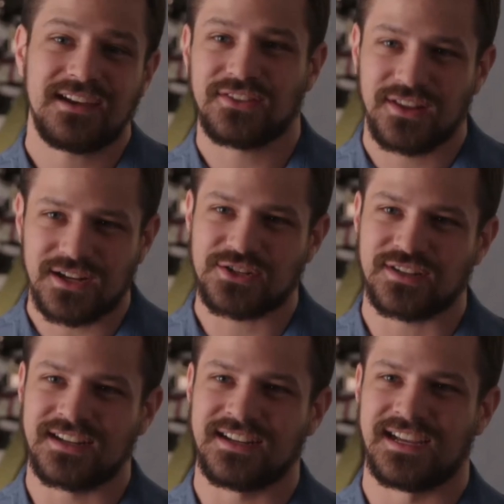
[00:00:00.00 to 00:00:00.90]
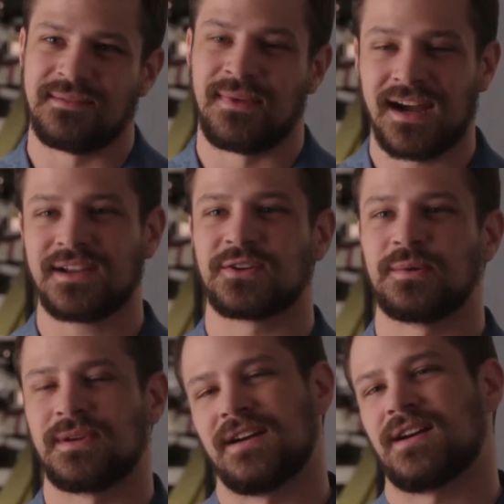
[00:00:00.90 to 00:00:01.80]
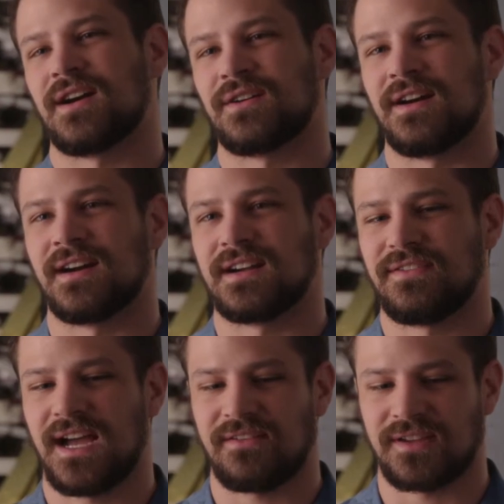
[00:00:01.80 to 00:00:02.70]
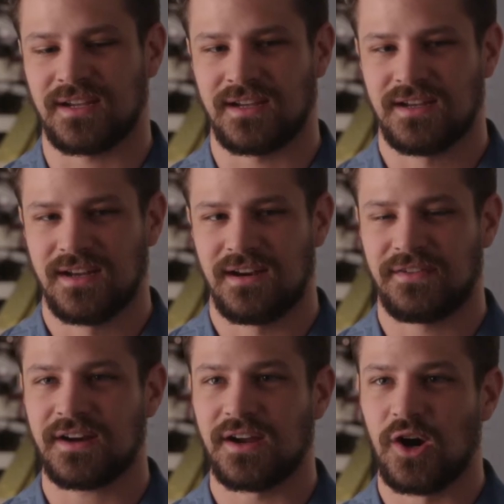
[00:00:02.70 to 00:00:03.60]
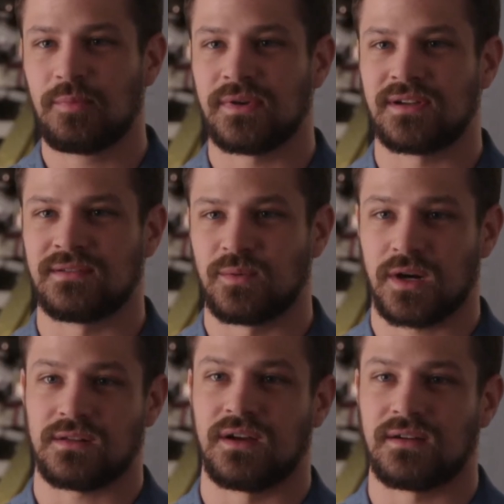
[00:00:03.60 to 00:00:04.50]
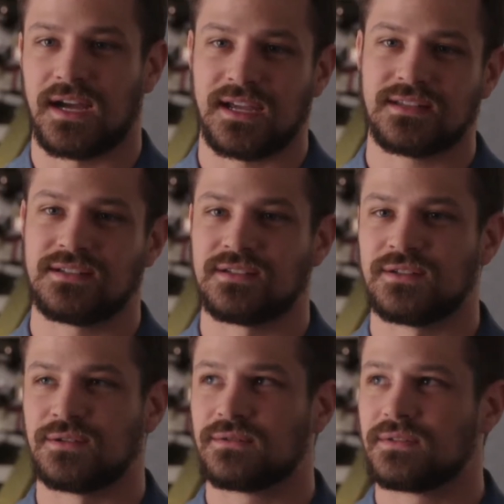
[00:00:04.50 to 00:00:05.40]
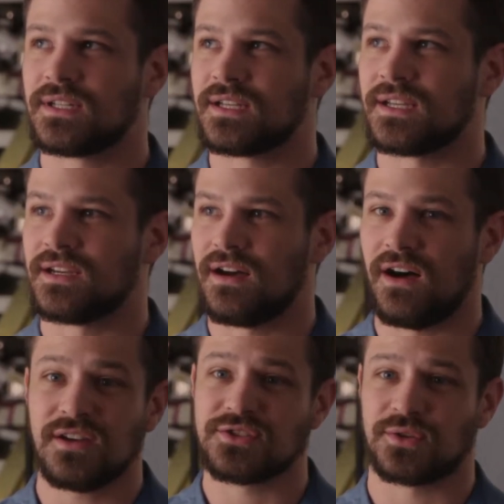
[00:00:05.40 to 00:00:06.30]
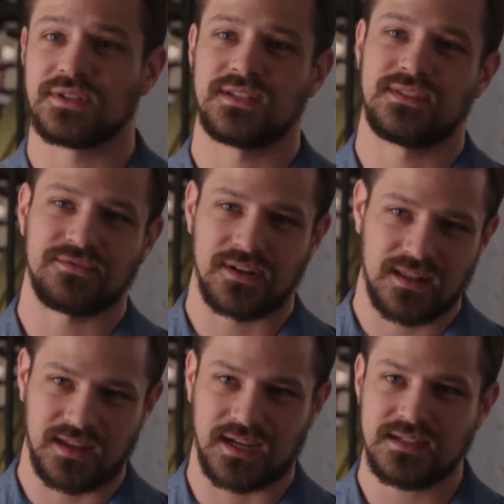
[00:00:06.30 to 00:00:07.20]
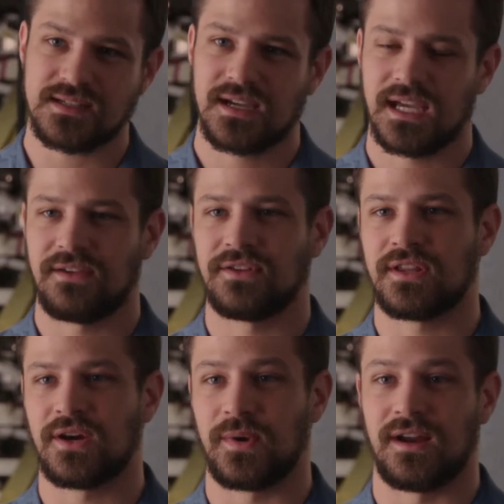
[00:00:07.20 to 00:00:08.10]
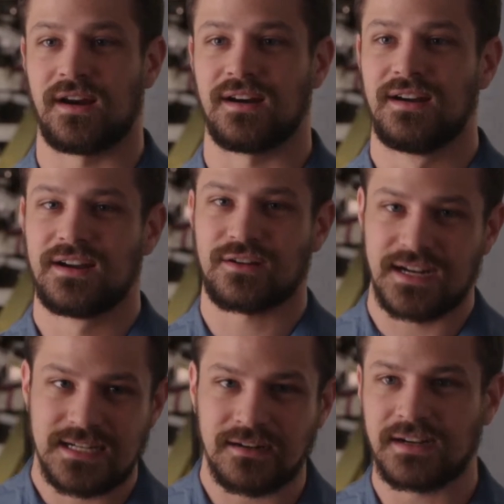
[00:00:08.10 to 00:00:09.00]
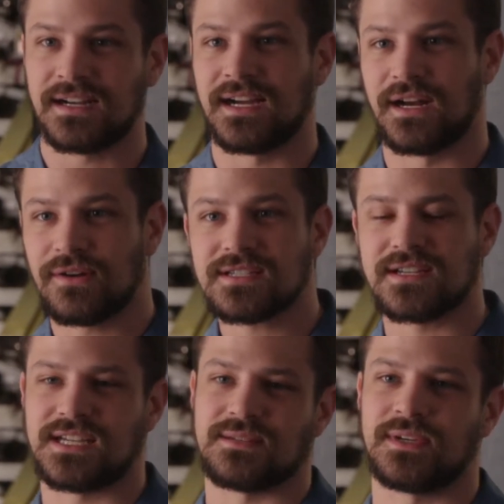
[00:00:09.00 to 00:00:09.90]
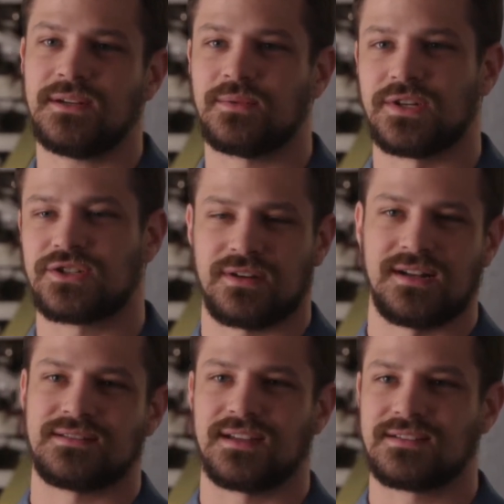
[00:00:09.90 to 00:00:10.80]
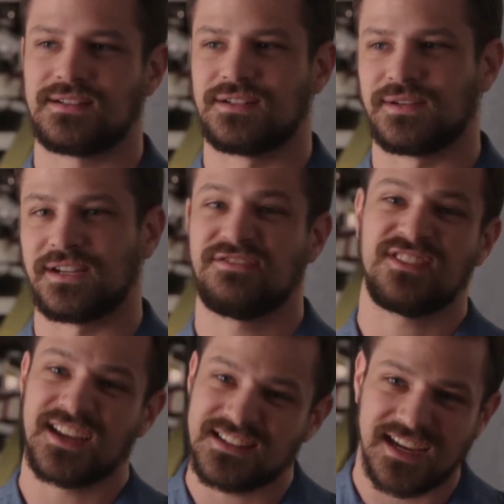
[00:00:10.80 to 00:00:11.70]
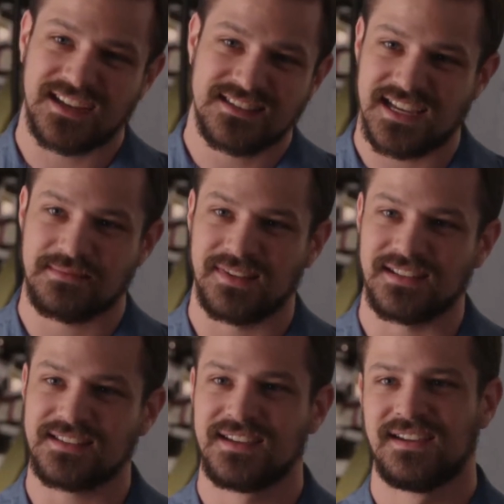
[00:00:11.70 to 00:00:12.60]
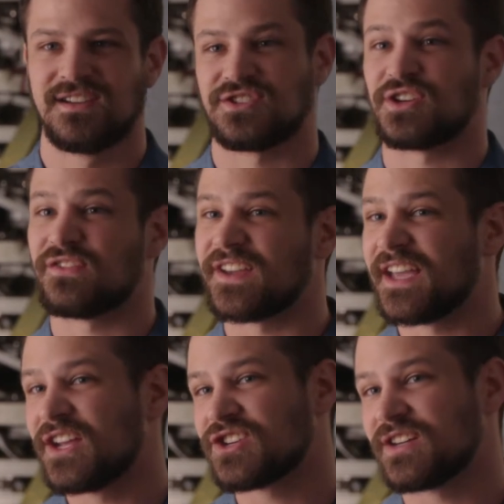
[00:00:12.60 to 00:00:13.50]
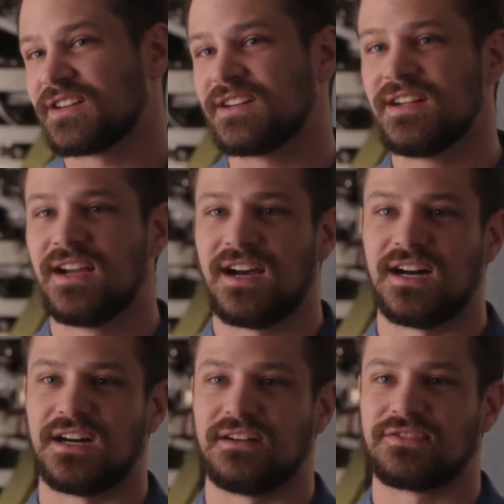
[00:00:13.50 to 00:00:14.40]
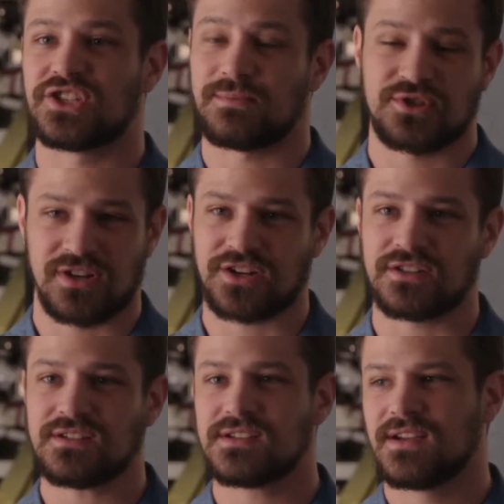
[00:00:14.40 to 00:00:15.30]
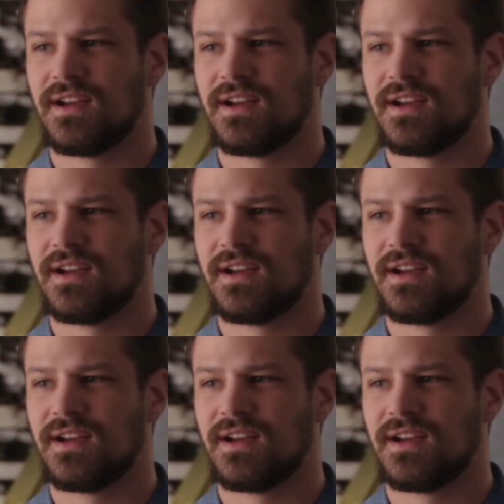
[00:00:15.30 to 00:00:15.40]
have the luxury in my group here at Carderock of having a very open workload. I get to do really all sorts of different things, even though we are criteria and risk assessment, which translates to doing flight deck assessments, certification of ship structures.